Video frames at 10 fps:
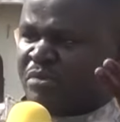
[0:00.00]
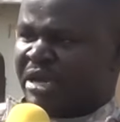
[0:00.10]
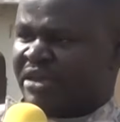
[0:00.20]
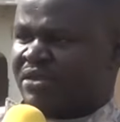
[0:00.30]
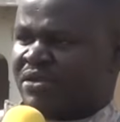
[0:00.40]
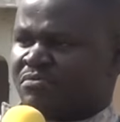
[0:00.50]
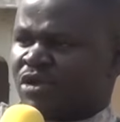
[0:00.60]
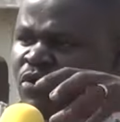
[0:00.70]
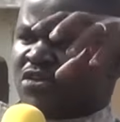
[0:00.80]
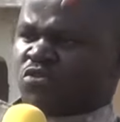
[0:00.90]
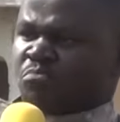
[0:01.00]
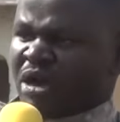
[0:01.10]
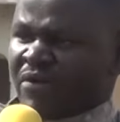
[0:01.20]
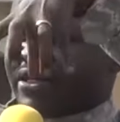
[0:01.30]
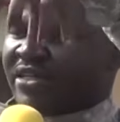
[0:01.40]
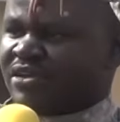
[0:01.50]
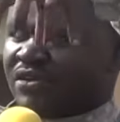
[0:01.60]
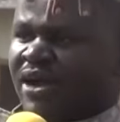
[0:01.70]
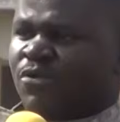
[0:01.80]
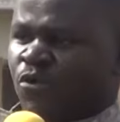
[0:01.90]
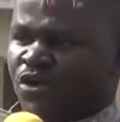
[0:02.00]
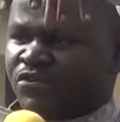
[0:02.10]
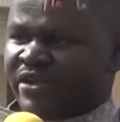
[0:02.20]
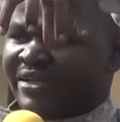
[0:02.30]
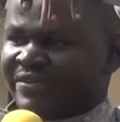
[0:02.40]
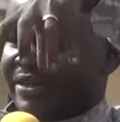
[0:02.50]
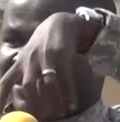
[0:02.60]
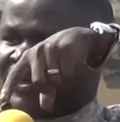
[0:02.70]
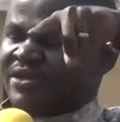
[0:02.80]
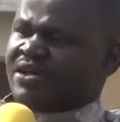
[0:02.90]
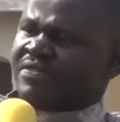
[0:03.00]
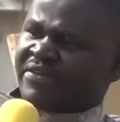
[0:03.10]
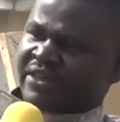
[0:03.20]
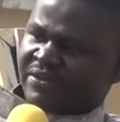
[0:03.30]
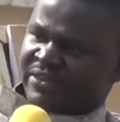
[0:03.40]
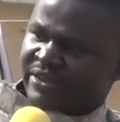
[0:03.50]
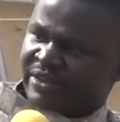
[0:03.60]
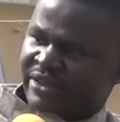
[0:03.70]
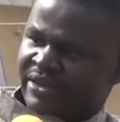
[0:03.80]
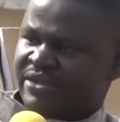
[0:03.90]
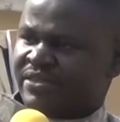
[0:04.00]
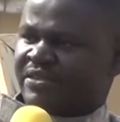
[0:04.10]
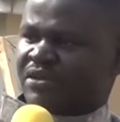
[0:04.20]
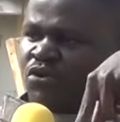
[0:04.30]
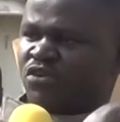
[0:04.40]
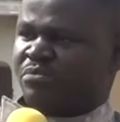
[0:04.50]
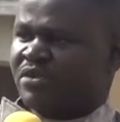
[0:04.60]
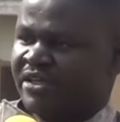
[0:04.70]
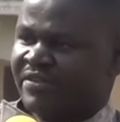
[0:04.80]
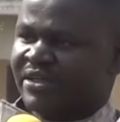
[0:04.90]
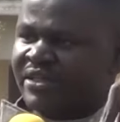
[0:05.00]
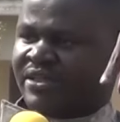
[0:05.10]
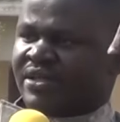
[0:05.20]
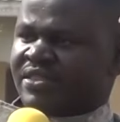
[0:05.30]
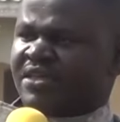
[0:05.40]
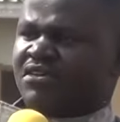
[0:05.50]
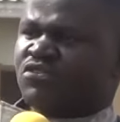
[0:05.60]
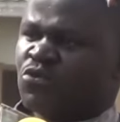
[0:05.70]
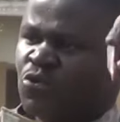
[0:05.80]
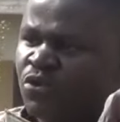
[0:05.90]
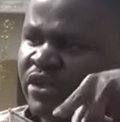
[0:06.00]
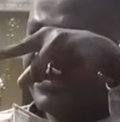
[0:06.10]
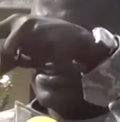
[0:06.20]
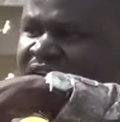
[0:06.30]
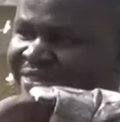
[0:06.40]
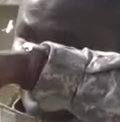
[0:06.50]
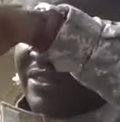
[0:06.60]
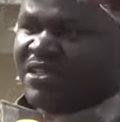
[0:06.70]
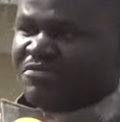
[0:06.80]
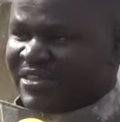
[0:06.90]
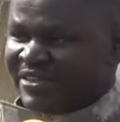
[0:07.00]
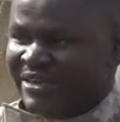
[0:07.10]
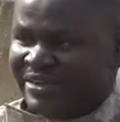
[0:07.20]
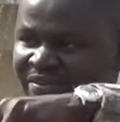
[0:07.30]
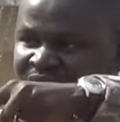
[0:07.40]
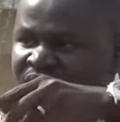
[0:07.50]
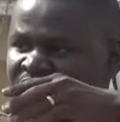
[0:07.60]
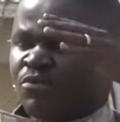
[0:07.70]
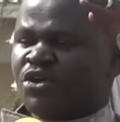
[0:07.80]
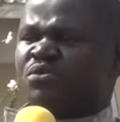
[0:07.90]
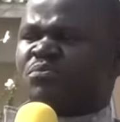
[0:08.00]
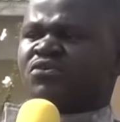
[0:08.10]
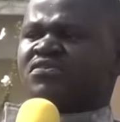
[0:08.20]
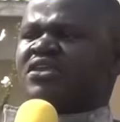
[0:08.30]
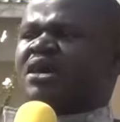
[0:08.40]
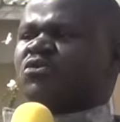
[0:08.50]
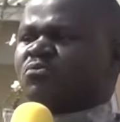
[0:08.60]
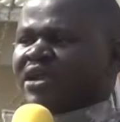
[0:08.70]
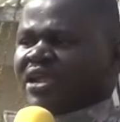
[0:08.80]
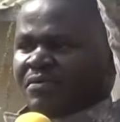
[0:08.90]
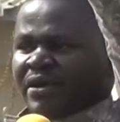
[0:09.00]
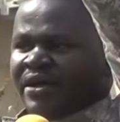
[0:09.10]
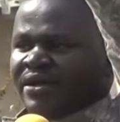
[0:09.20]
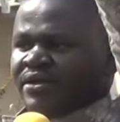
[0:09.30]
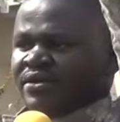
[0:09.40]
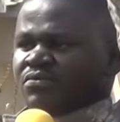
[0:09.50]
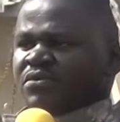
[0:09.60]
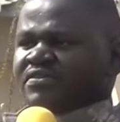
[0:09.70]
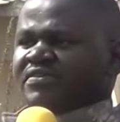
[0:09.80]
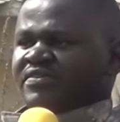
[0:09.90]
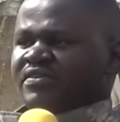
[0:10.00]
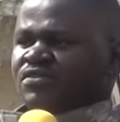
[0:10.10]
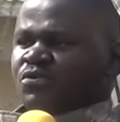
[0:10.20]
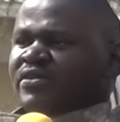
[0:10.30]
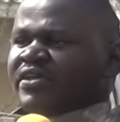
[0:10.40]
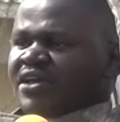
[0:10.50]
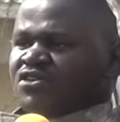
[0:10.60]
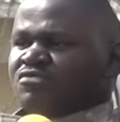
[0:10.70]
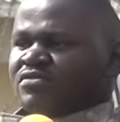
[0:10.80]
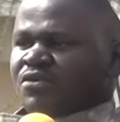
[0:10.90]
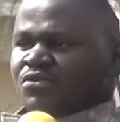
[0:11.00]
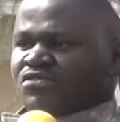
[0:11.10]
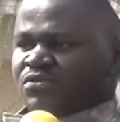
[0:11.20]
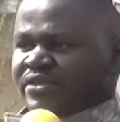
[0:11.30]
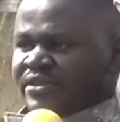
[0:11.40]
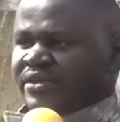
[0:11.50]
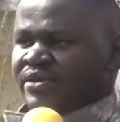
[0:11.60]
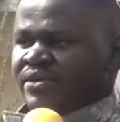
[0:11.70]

have been made. But once you power that a war trading center, there's a health center, there's a hospital, there's a there's a school, there's a church, there's other facilities. When you proceed up to Malava, which is towards the end of the constituency,